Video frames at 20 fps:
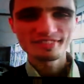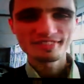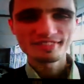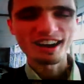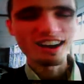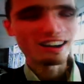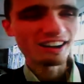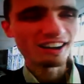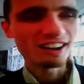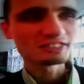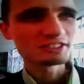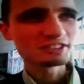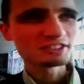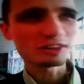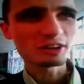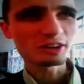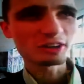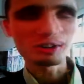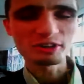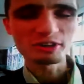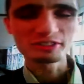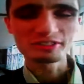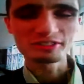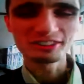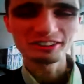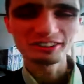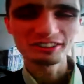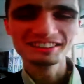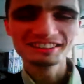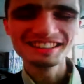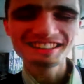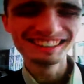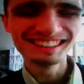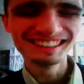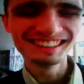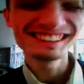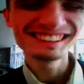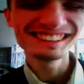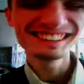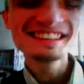You caught me off guard.
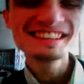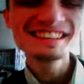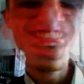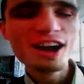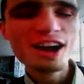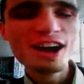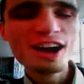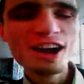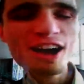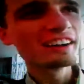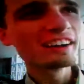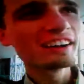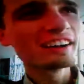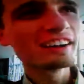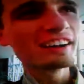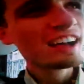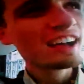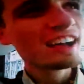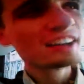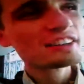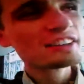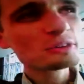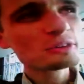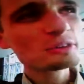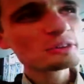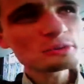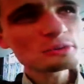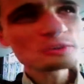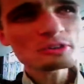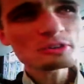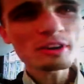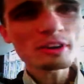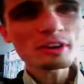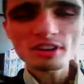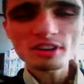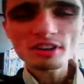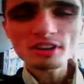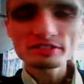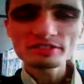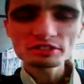Well, there was quite a
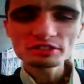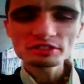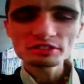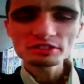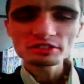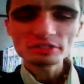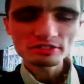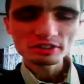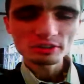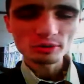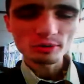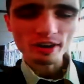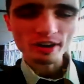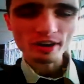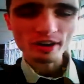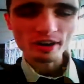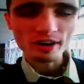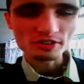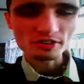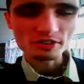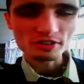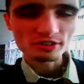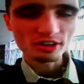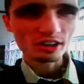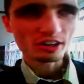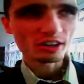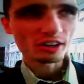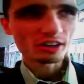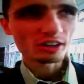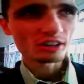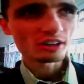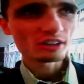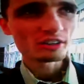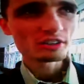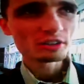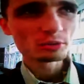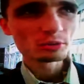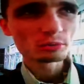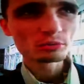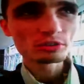lot of interesting questions. There
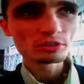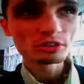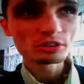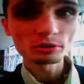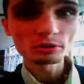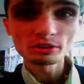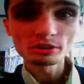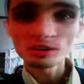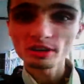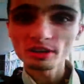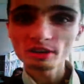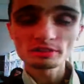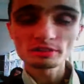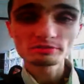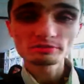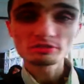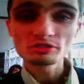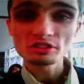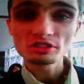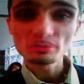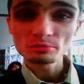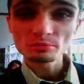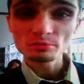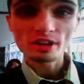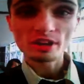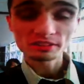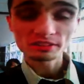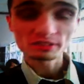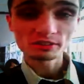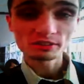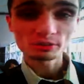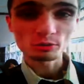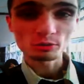were a lot of deep technical